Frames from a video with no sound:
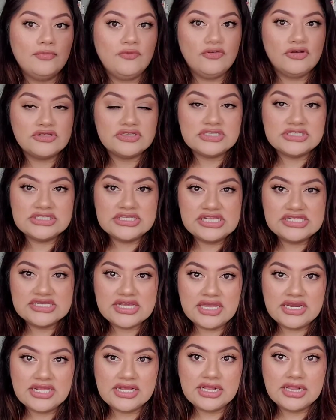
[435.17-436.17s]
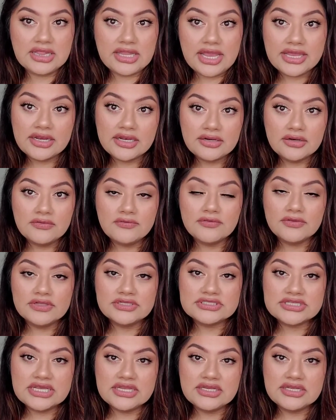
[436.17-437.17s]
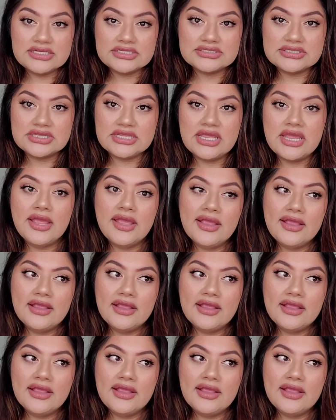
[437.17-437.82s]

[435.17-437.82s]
versus these kind of glided over the skin because it